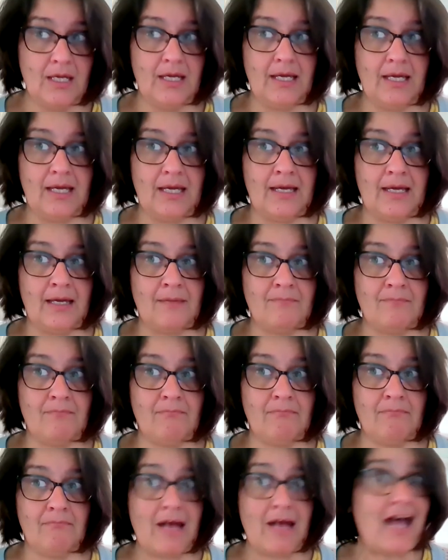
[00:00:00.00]

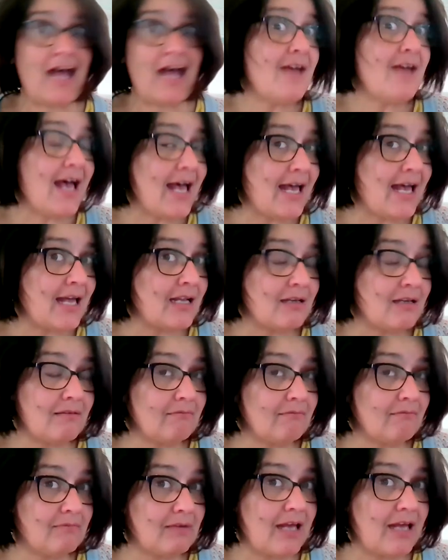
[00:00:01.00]
I've had
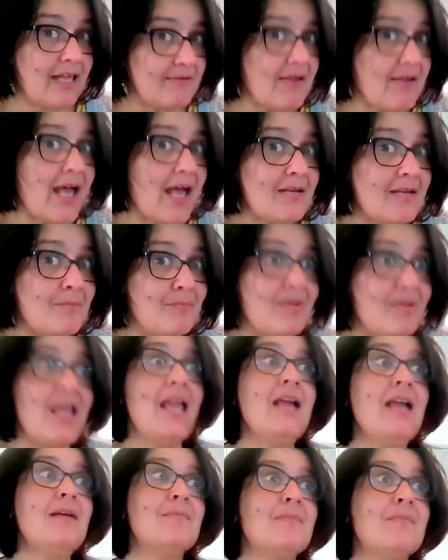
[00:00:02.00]
a
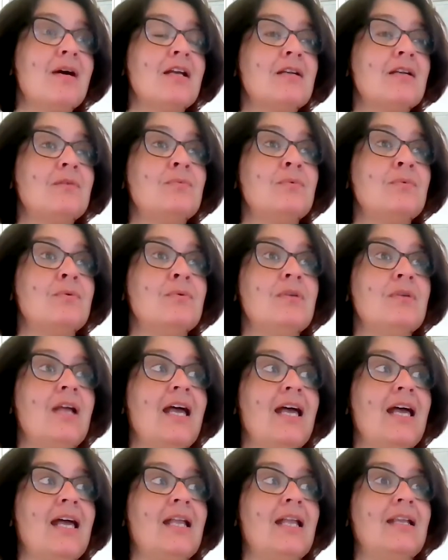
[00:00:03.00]
big mother wound,
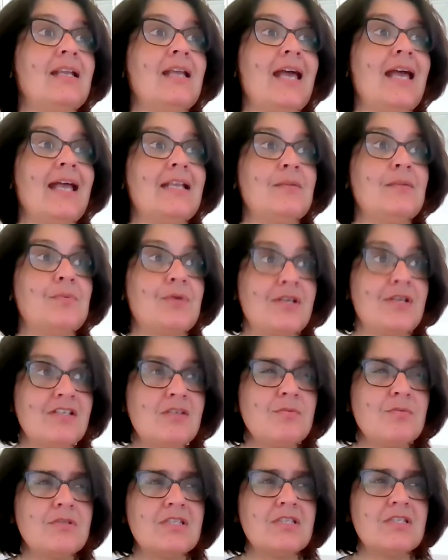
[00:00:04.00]
and the
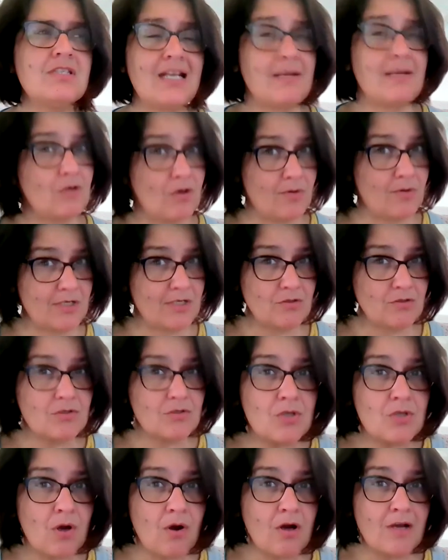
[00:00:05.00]
principles that I'm going to
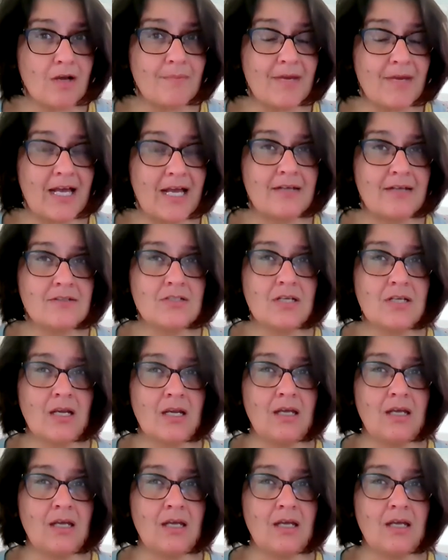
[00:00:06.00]
talk about,